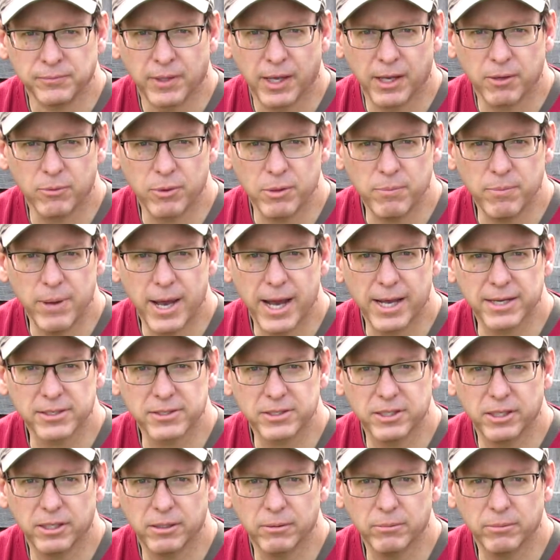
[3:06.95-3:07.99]
and we
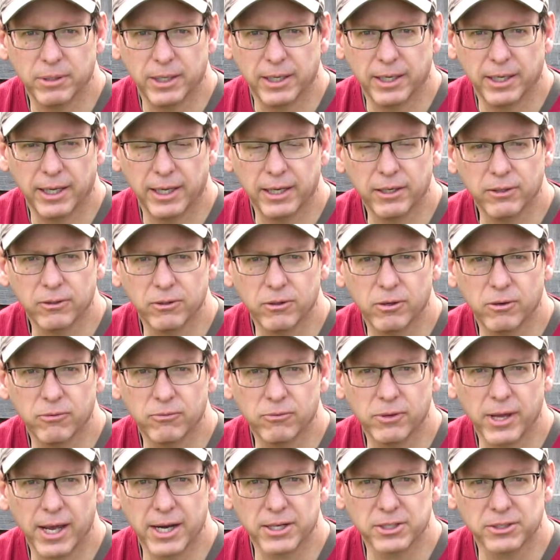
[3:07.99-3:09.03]
passed them, and I don't know
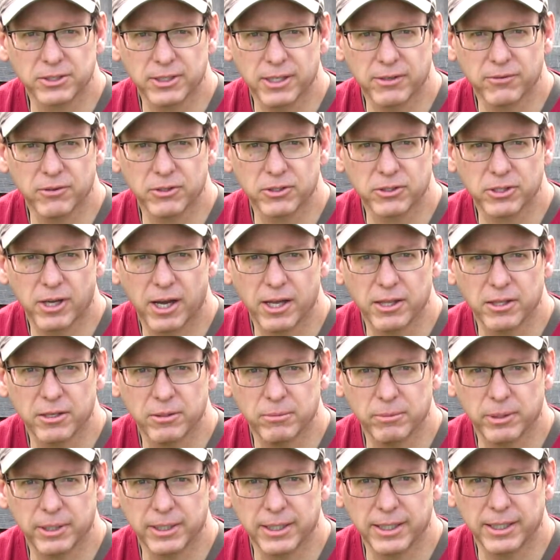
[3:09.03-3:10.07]
if we actually ever saw
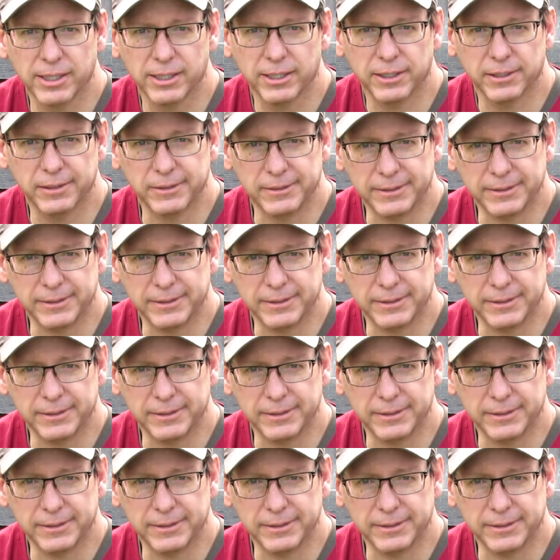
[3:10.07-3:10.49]
them again,